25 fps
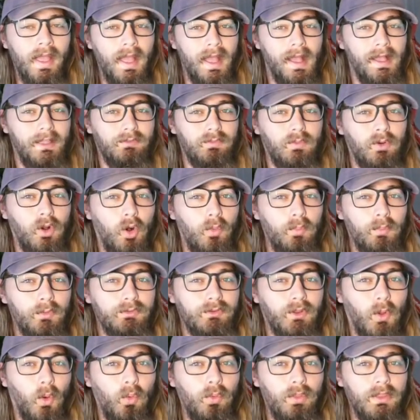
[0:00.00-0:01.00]
as we're
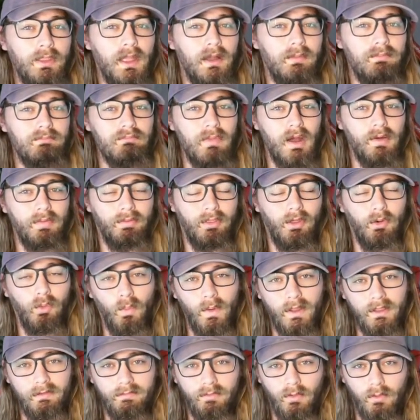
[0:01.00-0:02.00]
almost only a month
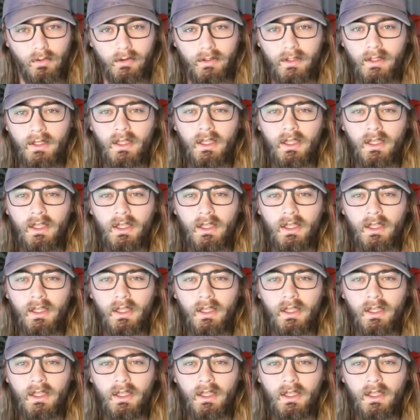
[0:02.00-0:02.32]
away for it.